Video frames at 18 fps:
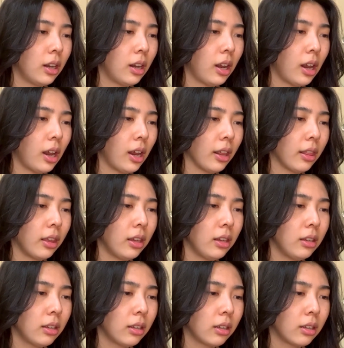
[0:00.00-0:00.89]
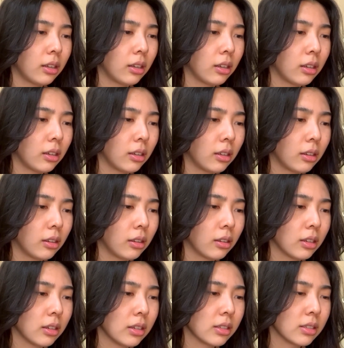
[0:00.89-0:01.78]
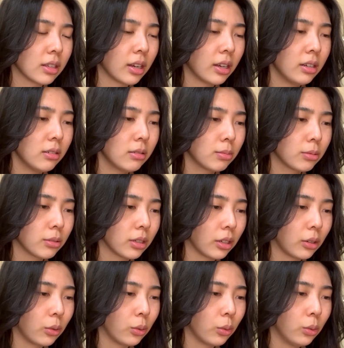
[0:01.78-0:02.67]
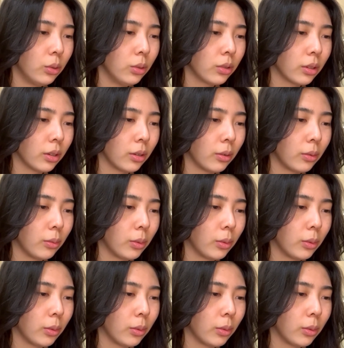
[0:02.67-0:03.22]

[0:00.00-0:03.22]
I think the design is pretty cool though.